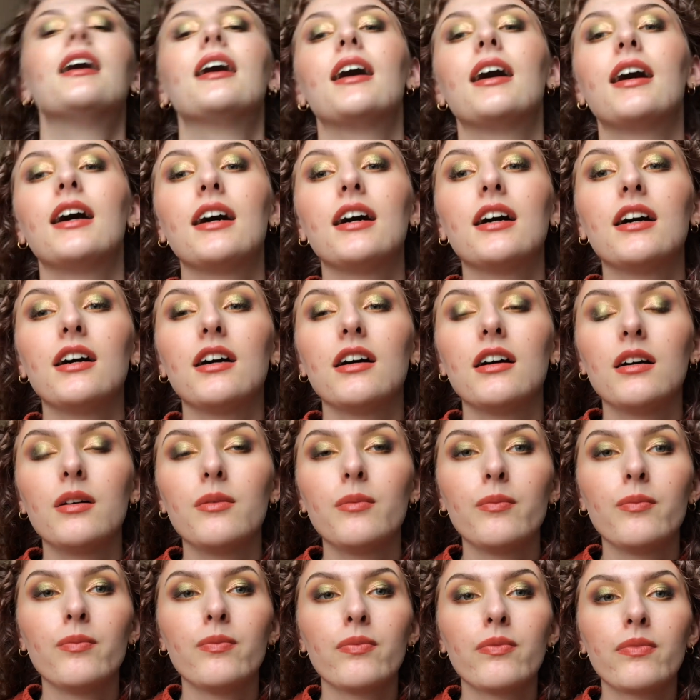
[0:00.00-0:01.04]
I
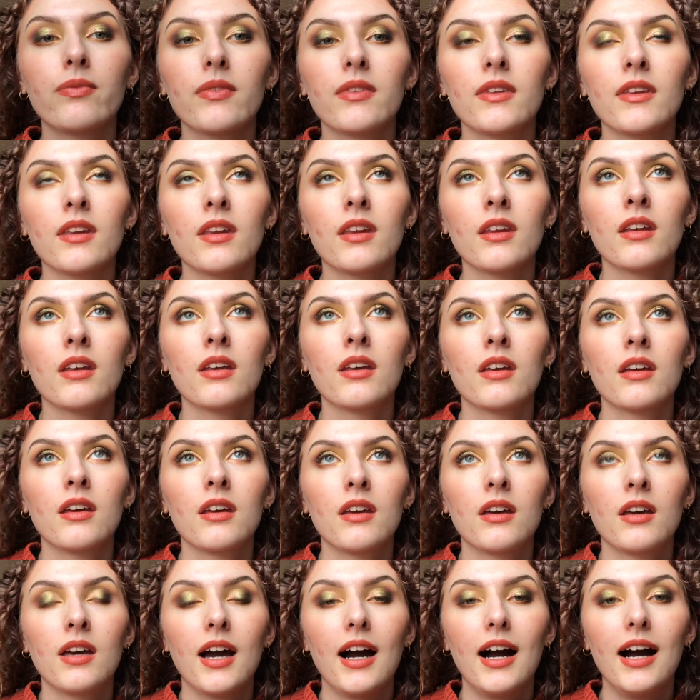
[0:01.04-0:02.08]

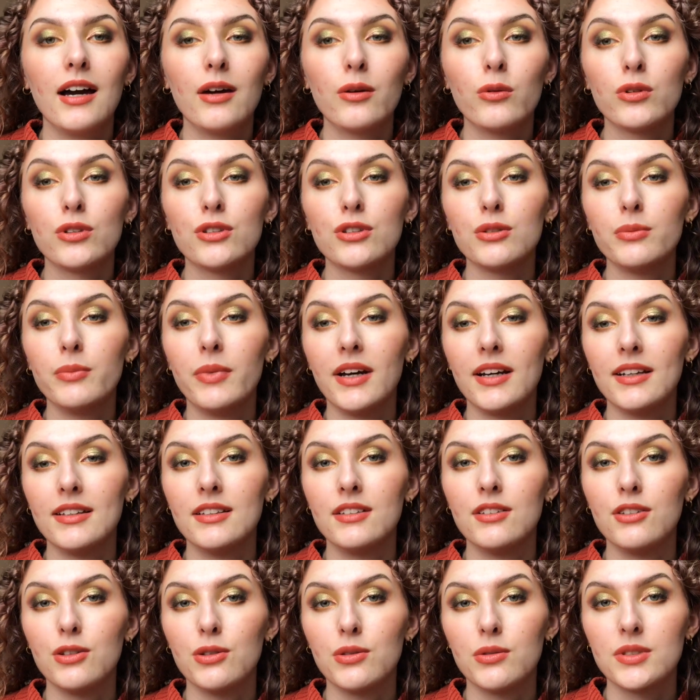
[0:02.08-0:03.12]
want to buy the
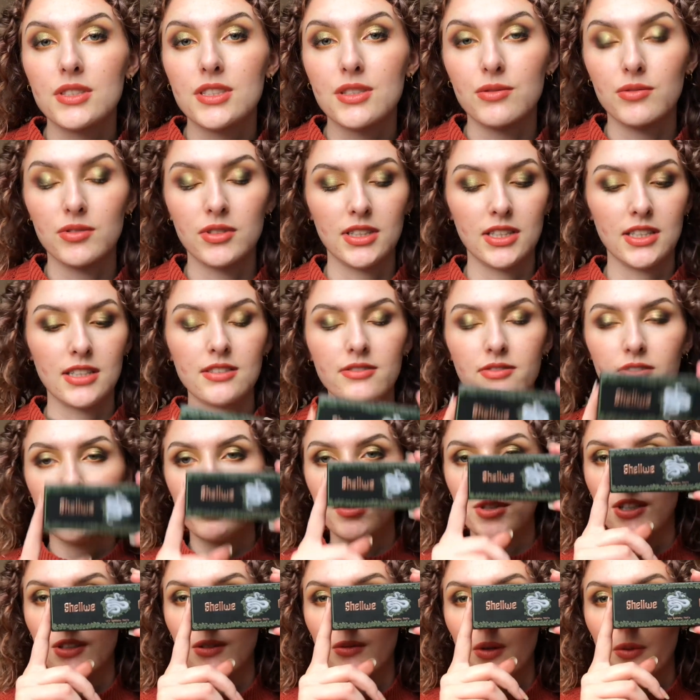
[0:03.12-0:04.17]
newest release from
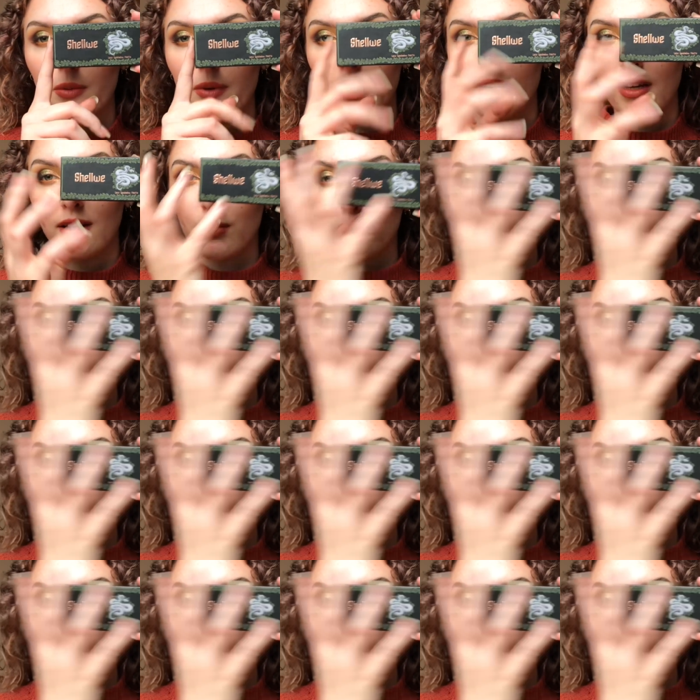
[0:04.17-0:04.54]
Shall We Makeup,